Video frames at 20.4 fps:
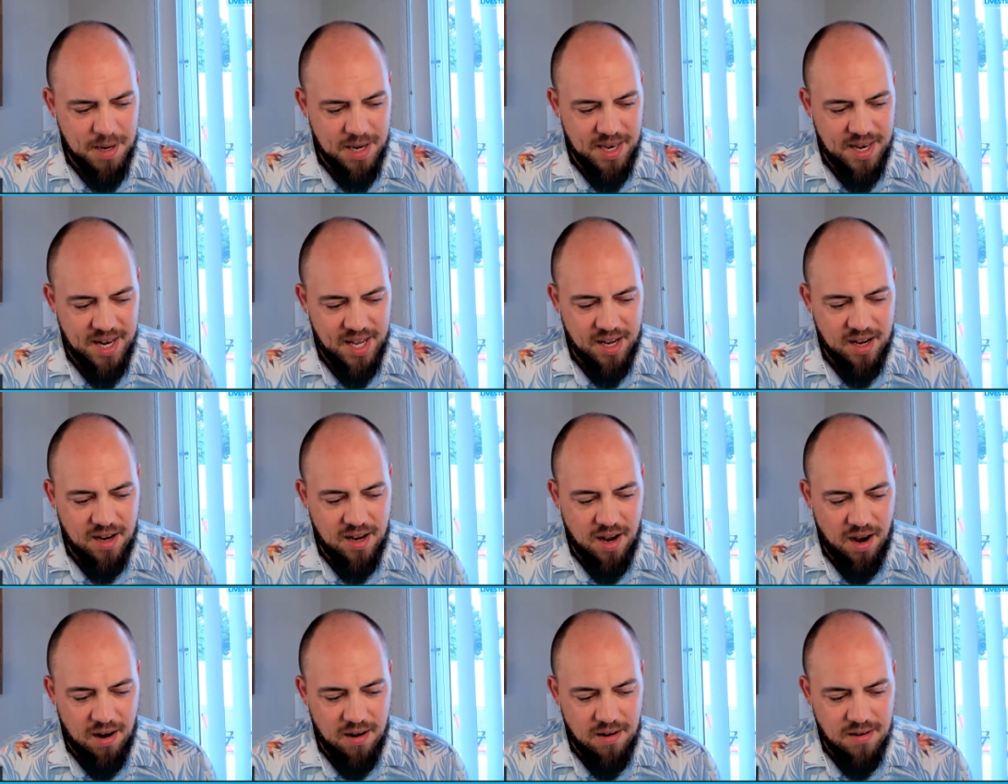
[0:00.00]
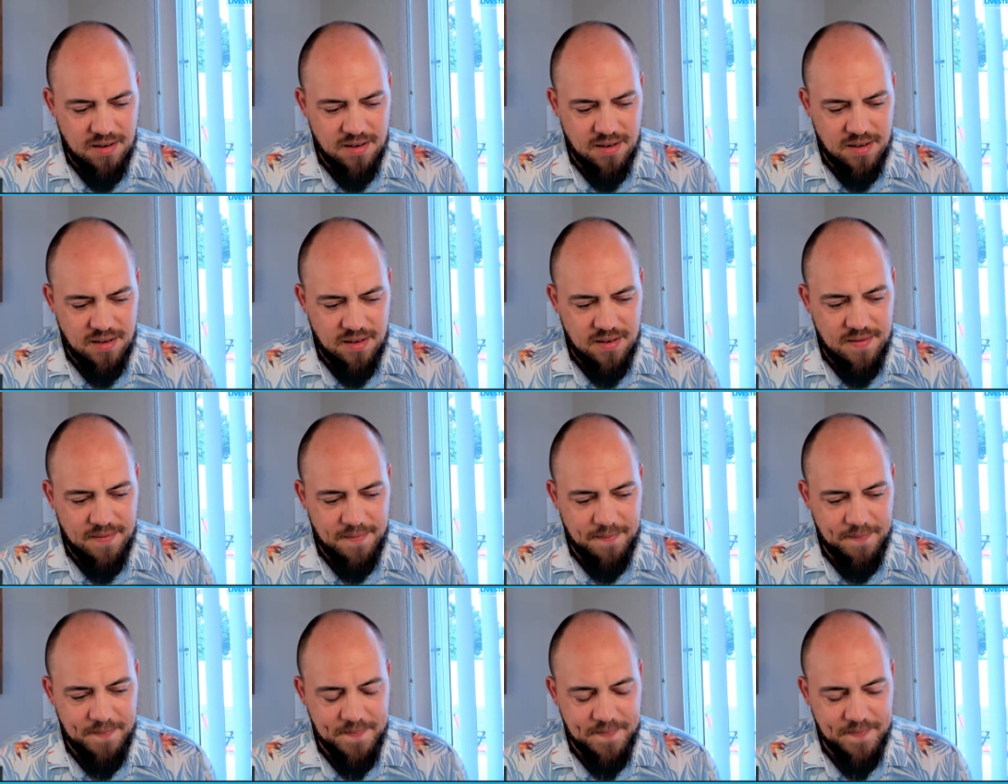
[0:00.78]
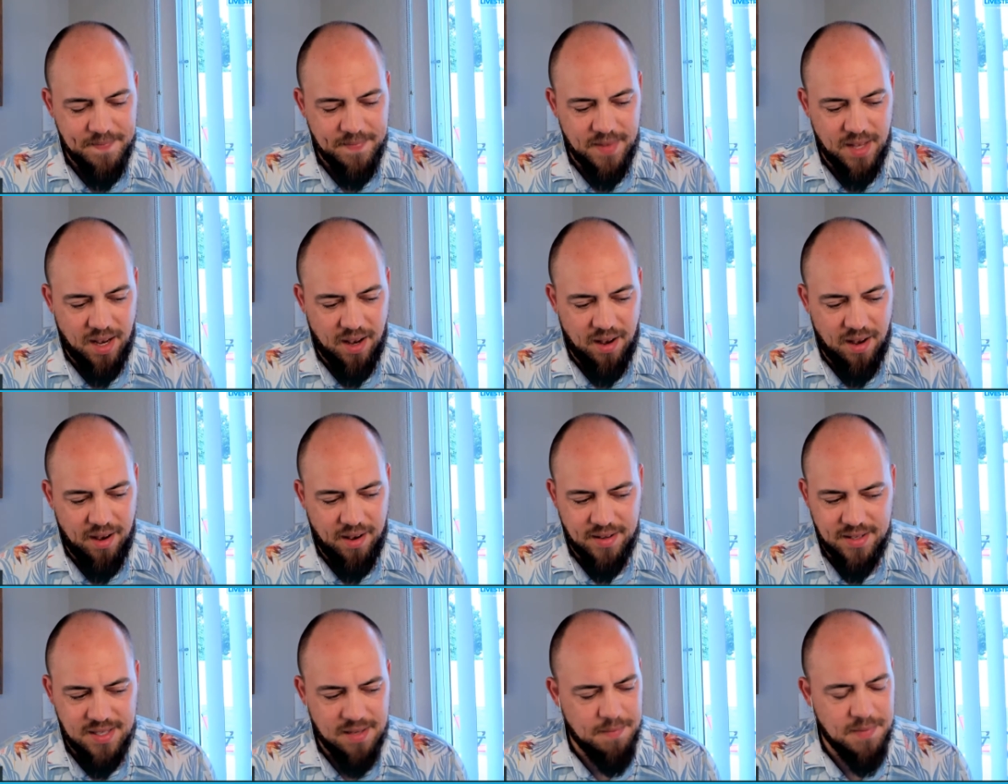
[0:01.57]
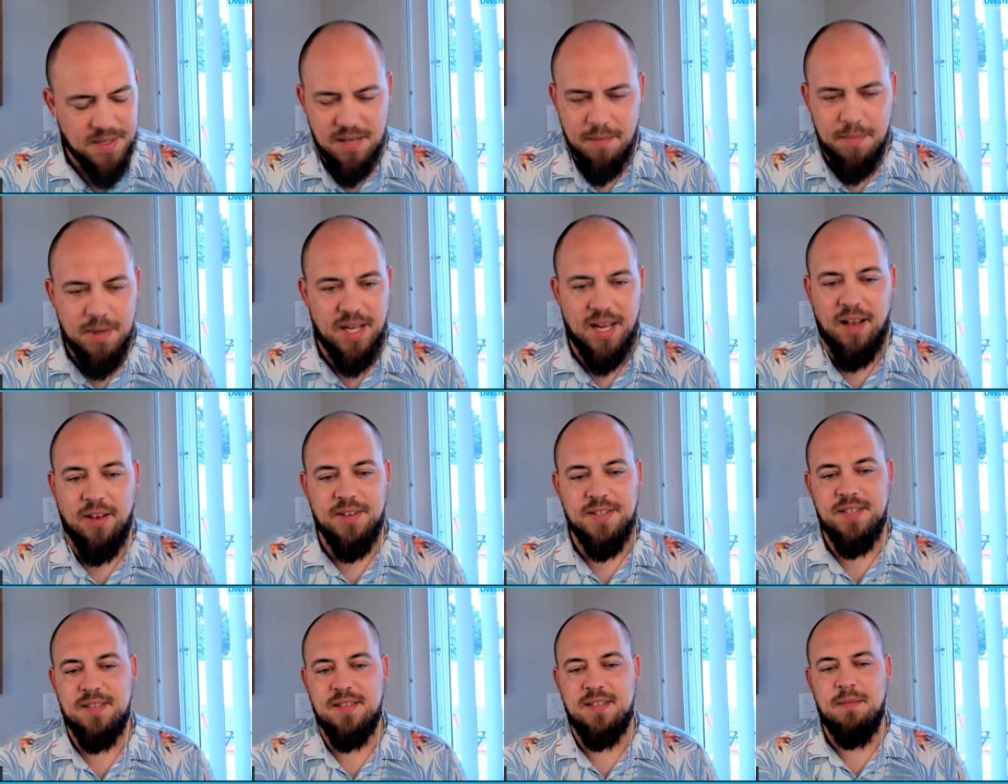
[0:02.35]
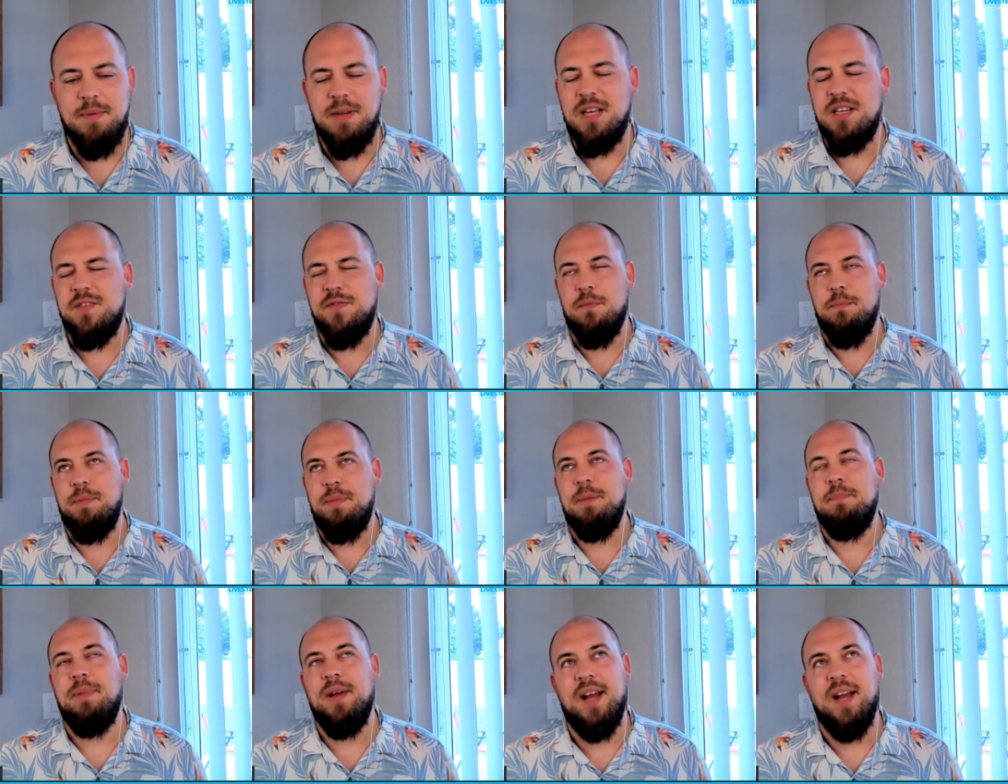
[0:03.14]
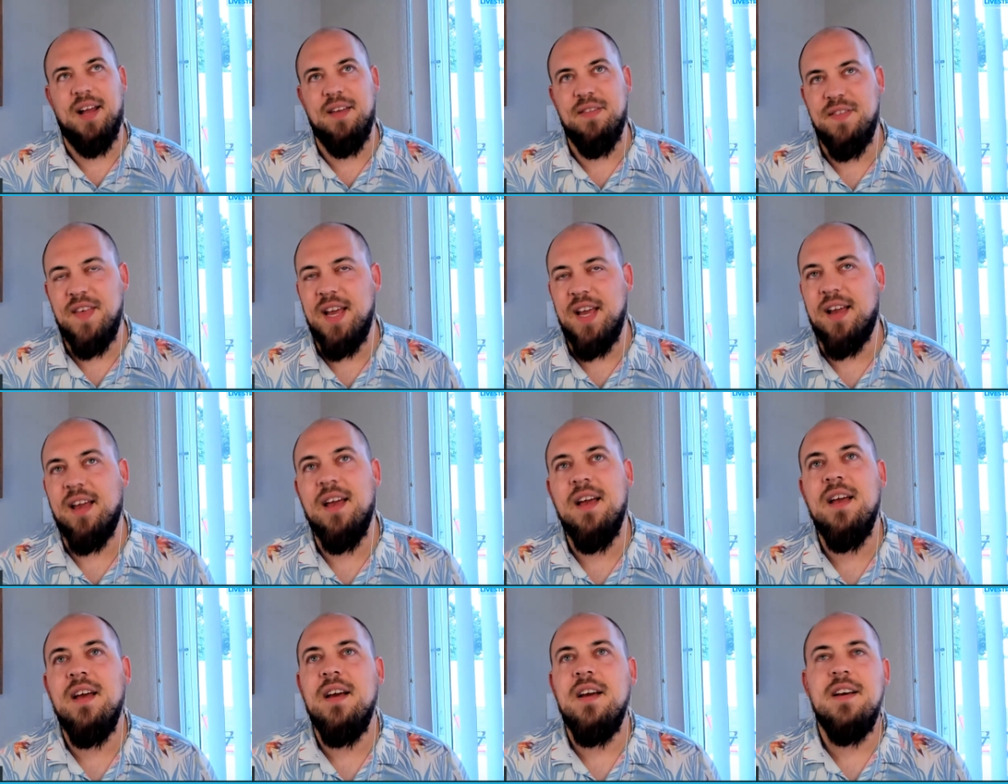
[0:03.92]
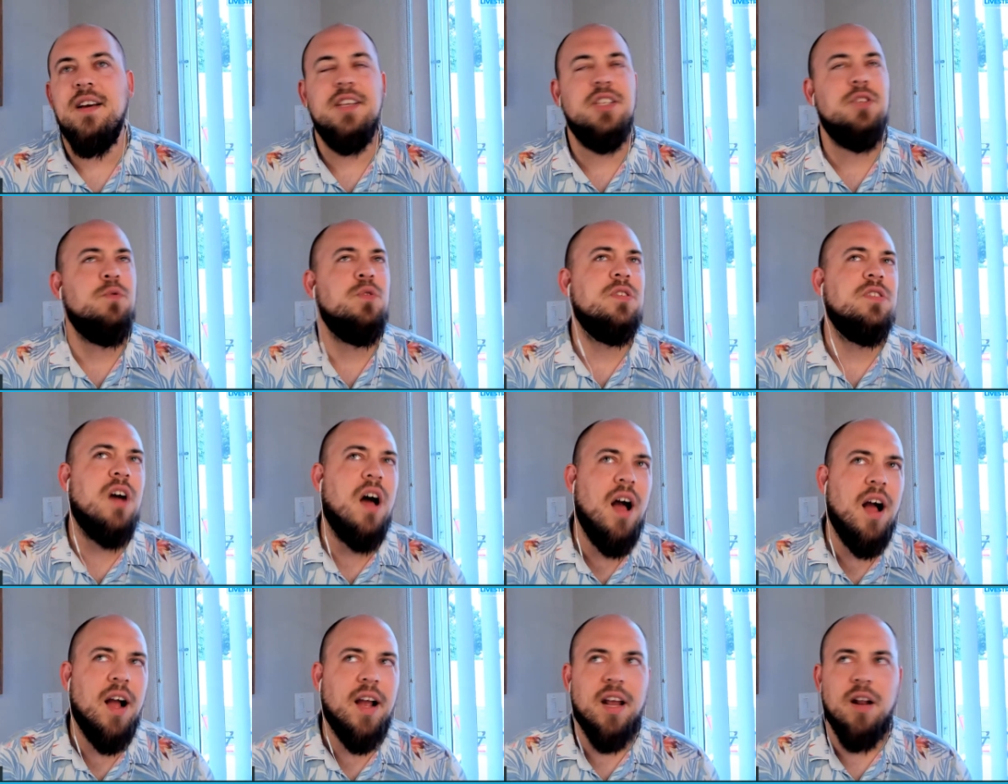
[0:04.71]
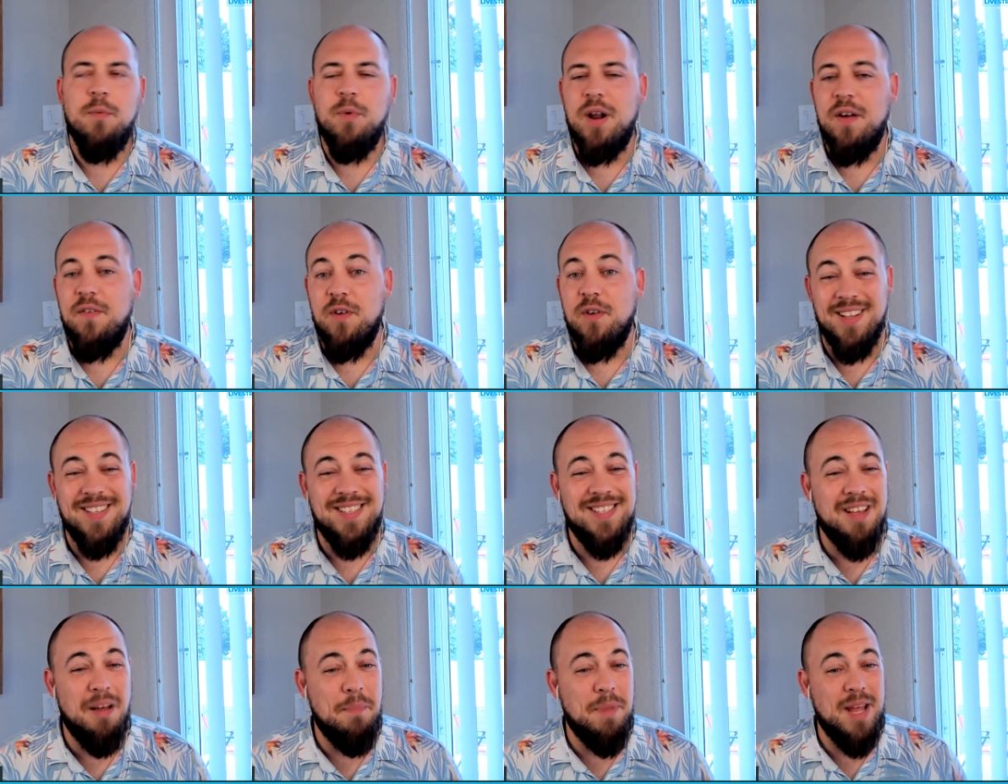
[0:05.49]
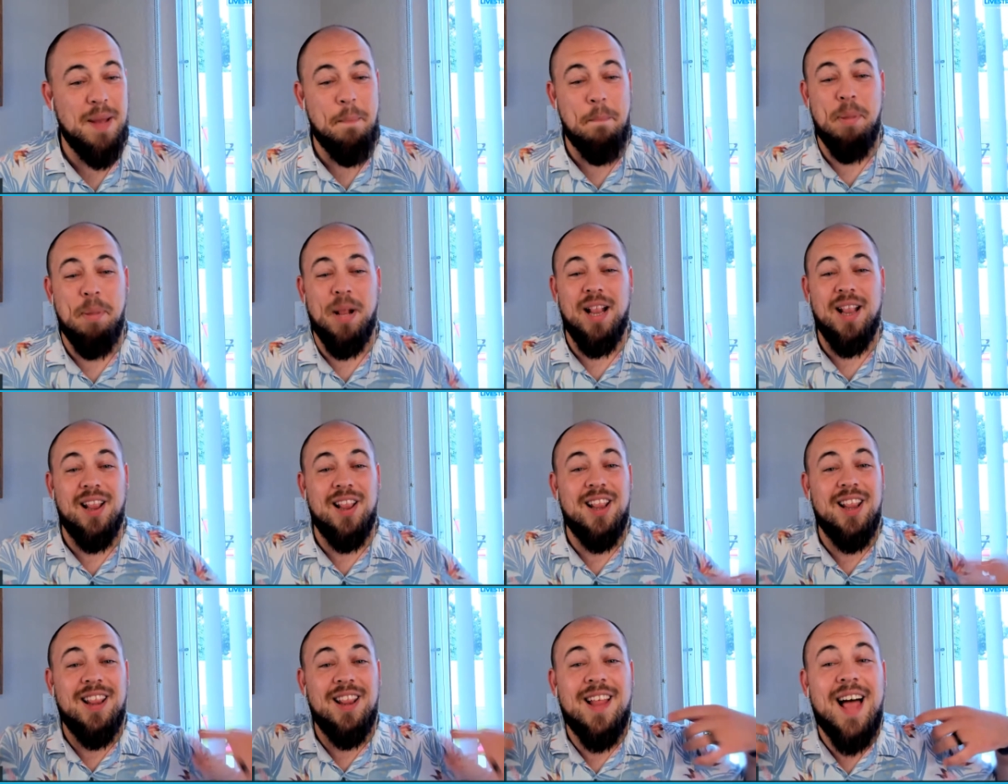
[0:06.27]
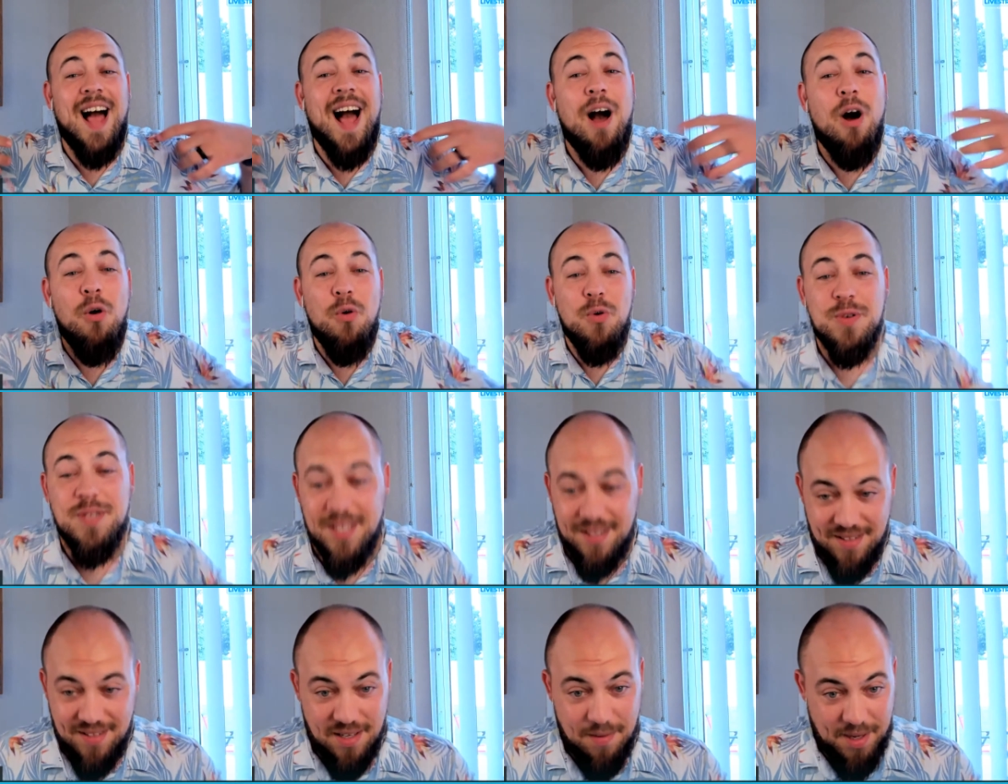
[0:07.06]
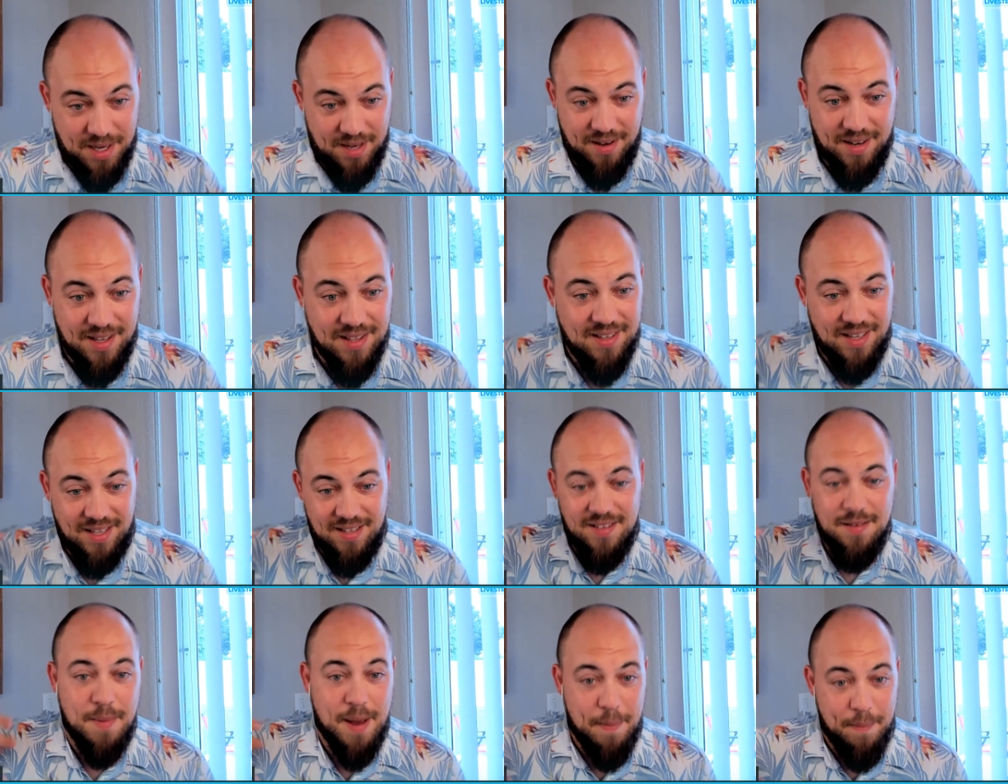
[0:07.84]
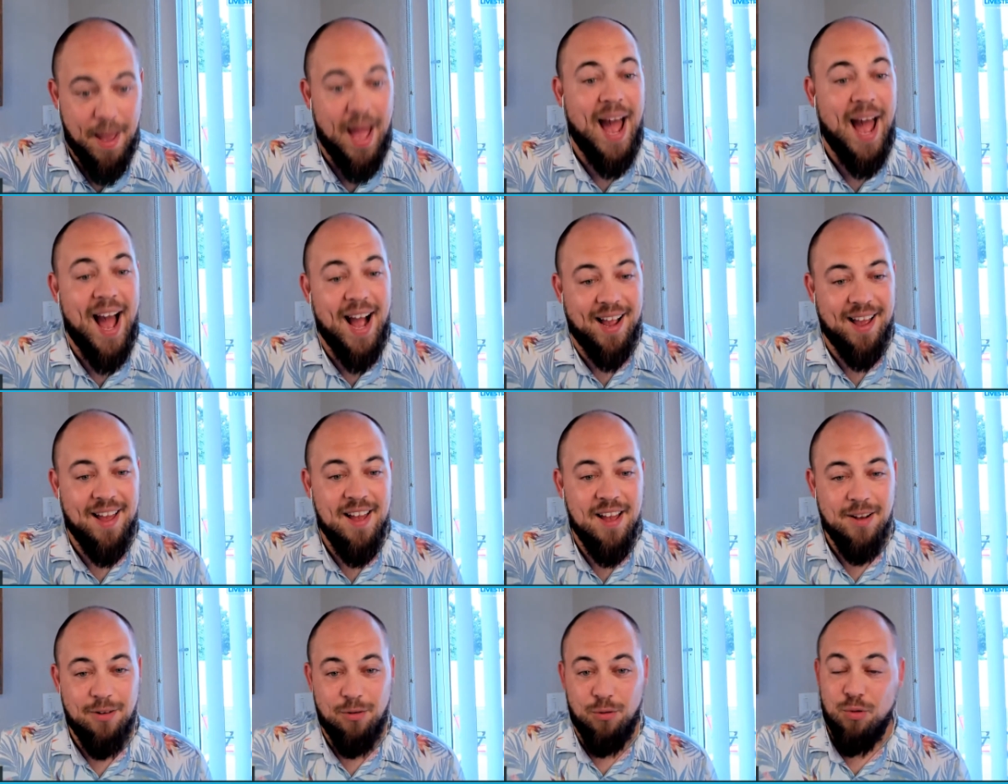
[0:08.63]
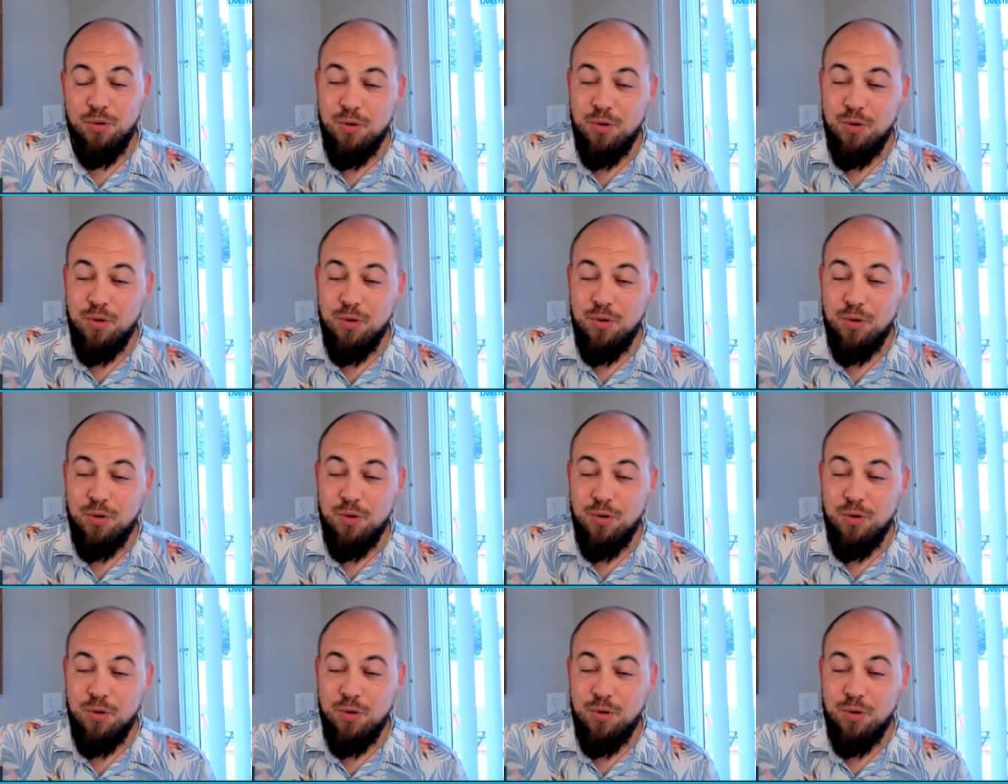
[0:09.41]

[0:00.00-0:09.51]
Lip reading: might have been Nick Carton, somebody else from Bitping, I think. So we're talking and whatever, and somebody plows into me, into my back,